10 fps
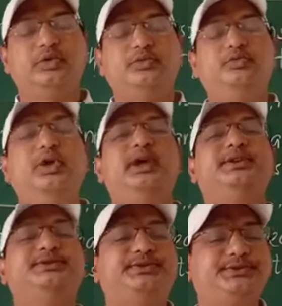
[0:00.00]
Today
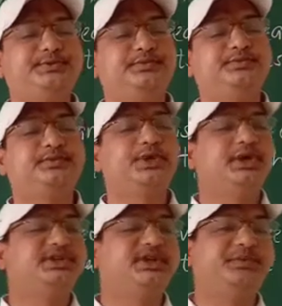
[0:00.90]
is
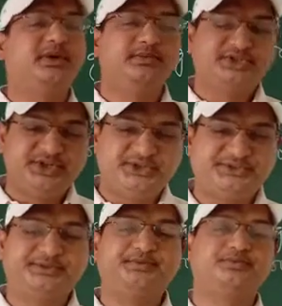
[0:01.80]
chapter number
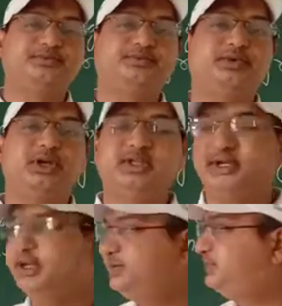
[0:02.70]
6. That
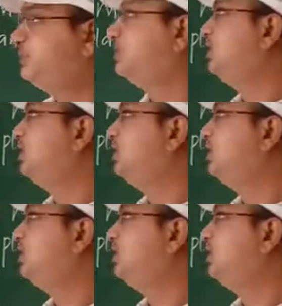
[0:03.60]
is